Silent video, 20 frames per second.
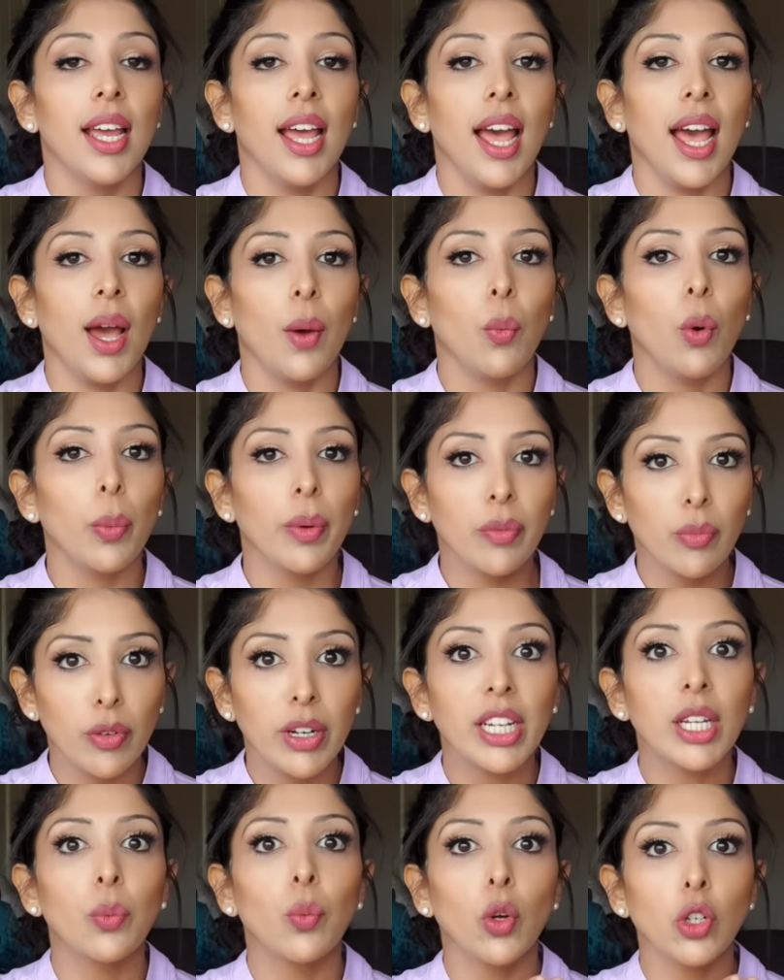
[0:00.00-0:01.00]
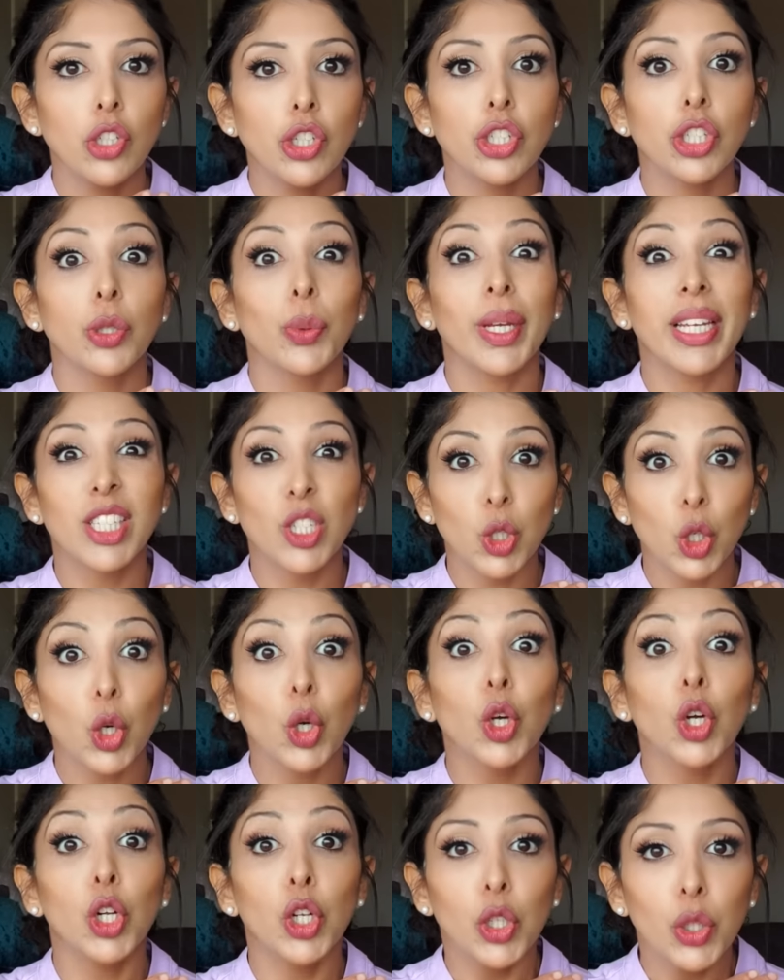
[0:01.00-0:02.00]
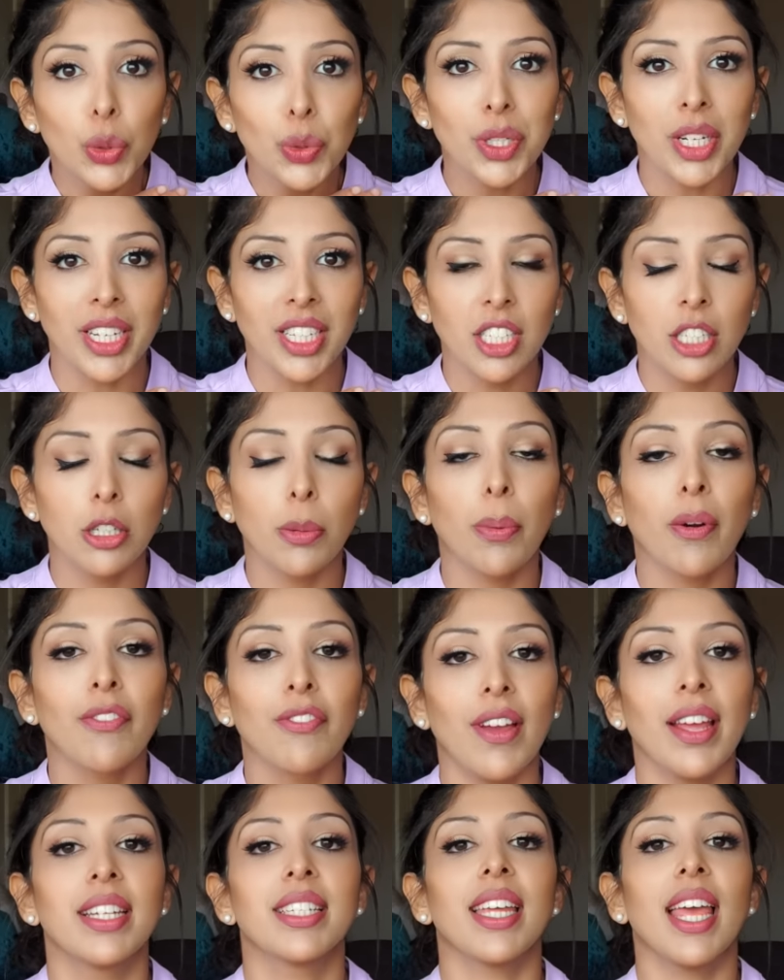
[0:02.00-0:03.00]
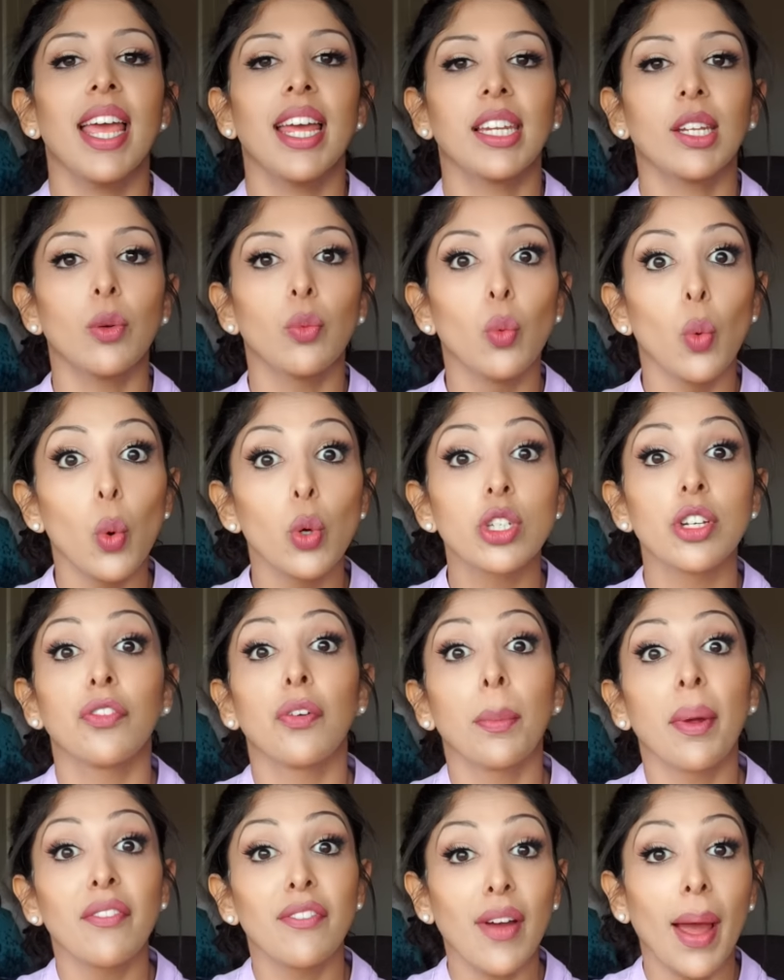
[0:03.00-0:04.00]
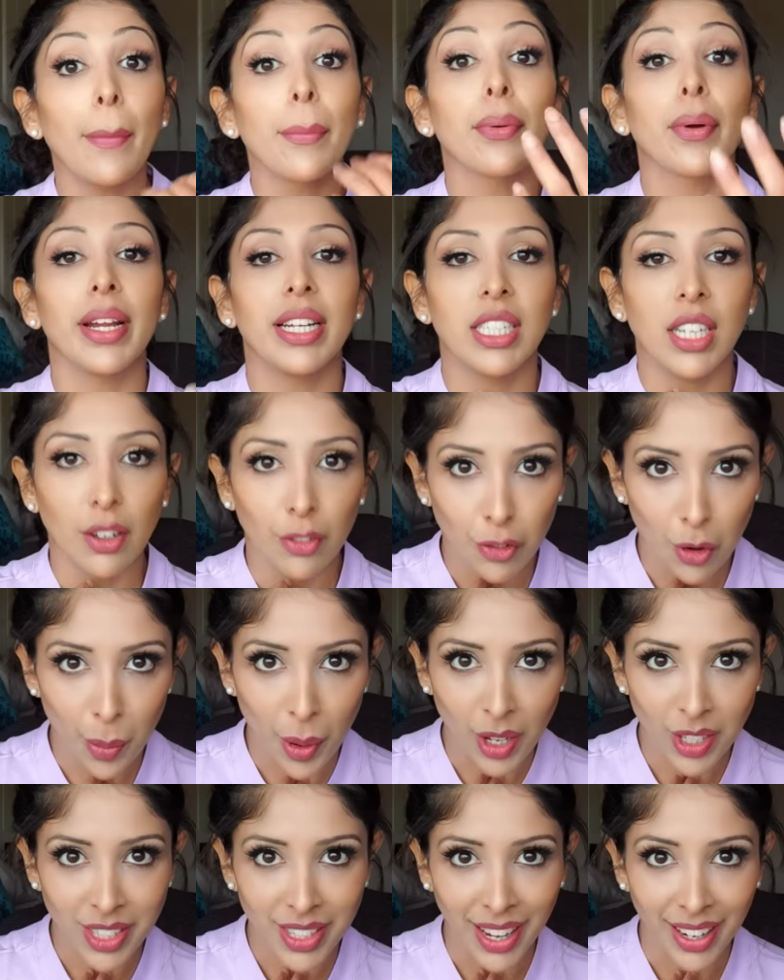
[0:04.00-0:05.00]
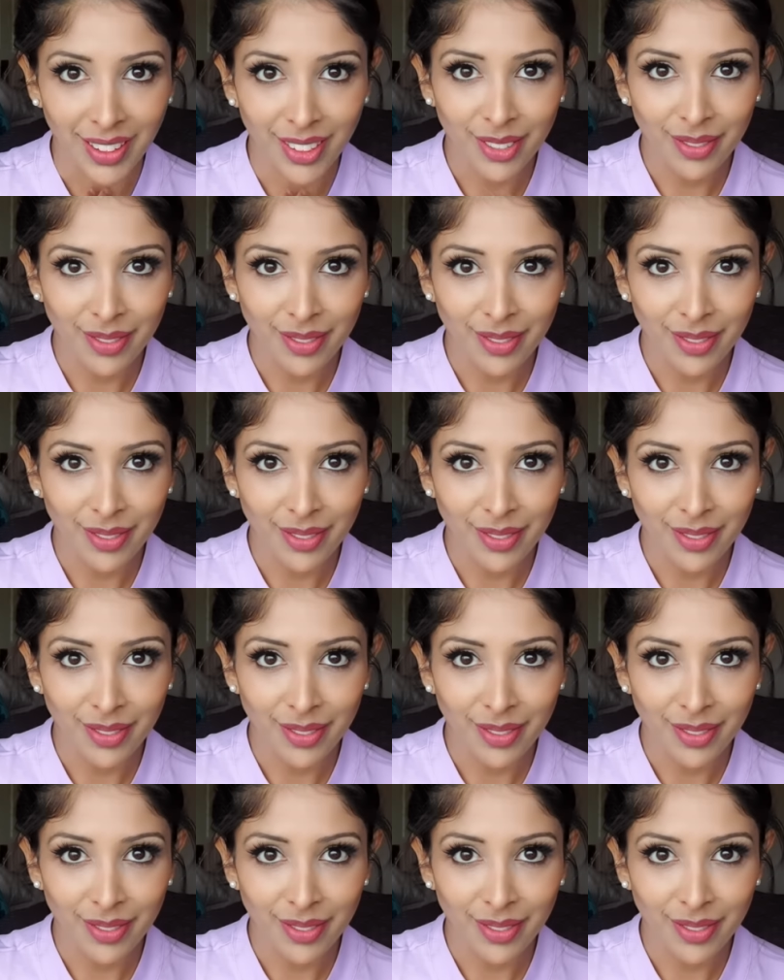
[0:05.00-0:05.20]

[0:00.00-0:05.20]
And what we really want to do is to occlude it, to prevent any water from evaporating from our skin.